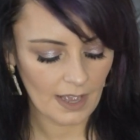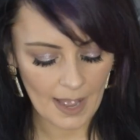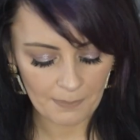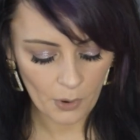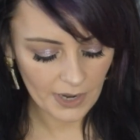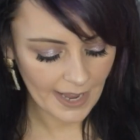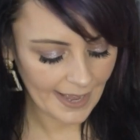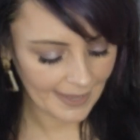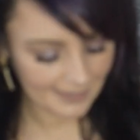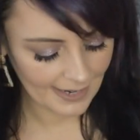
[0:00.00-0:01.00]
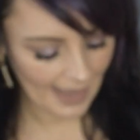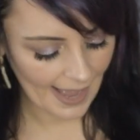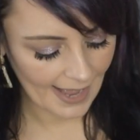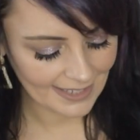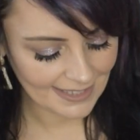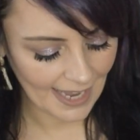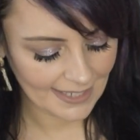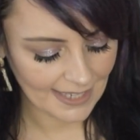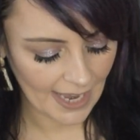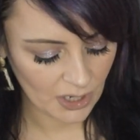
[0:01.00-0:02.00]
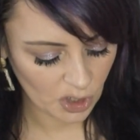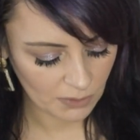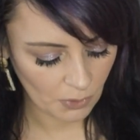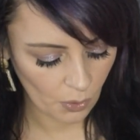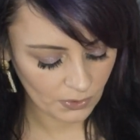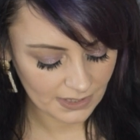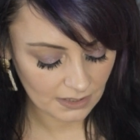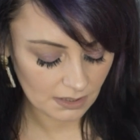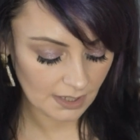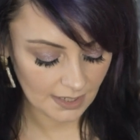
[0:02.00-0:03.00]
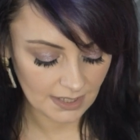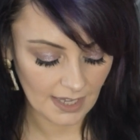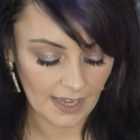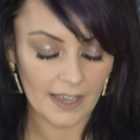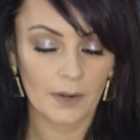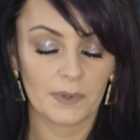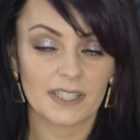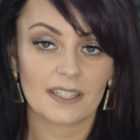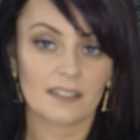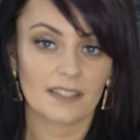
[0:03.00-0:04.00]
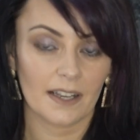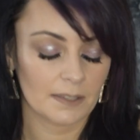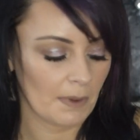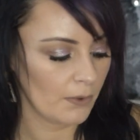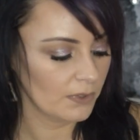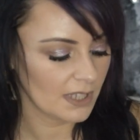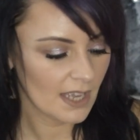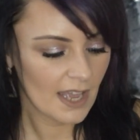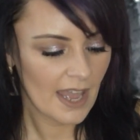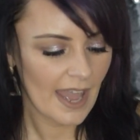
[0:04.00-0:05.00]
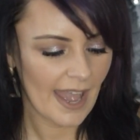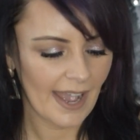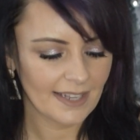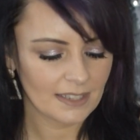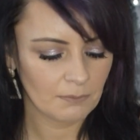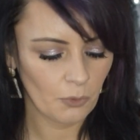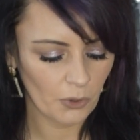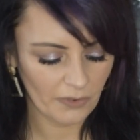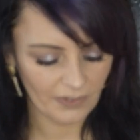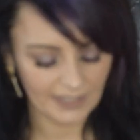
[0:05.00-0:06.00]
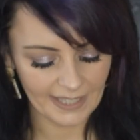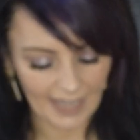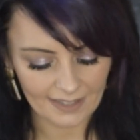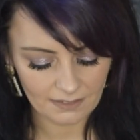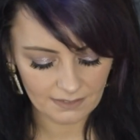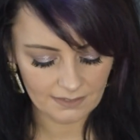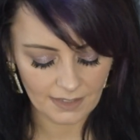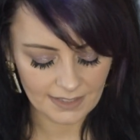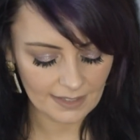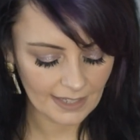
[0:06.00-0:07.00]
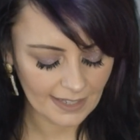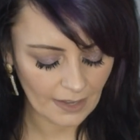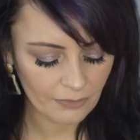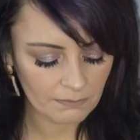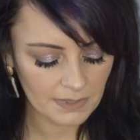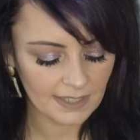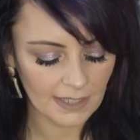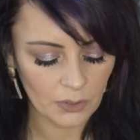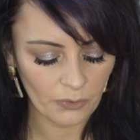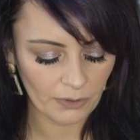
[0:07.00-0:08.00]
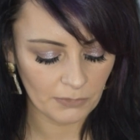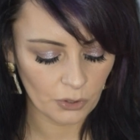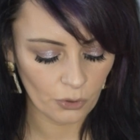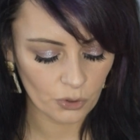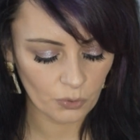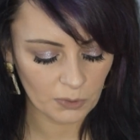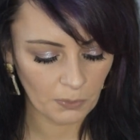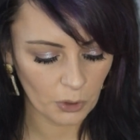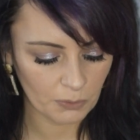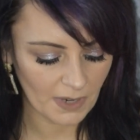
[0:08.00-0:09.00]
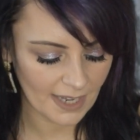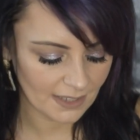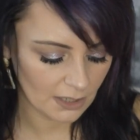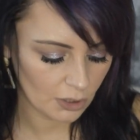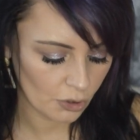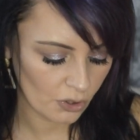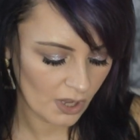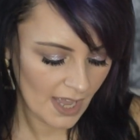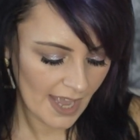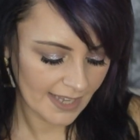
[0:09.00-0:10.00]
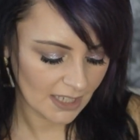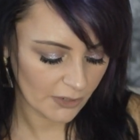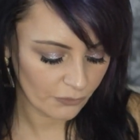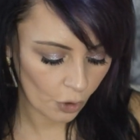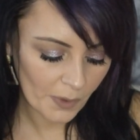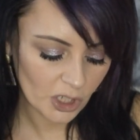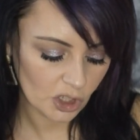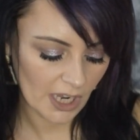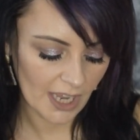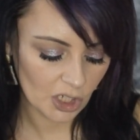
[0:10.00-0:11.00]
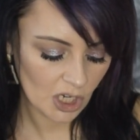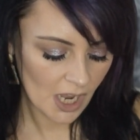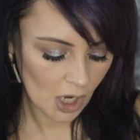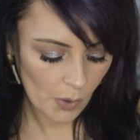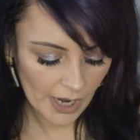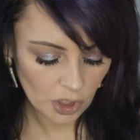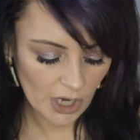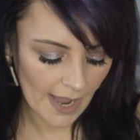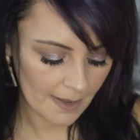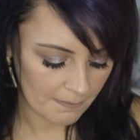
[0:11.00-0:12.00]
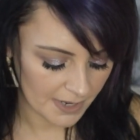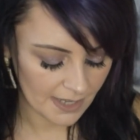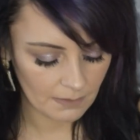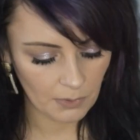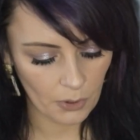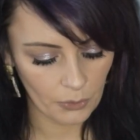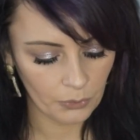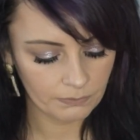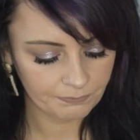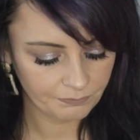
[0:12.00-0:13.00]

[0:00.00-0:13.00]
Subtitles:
I bought it in a size extra small, 6 to 8, and it was £6. It is more of a it's like a different material from the usual sports bras that they do. It says full weight stretch, quick dry, breathable.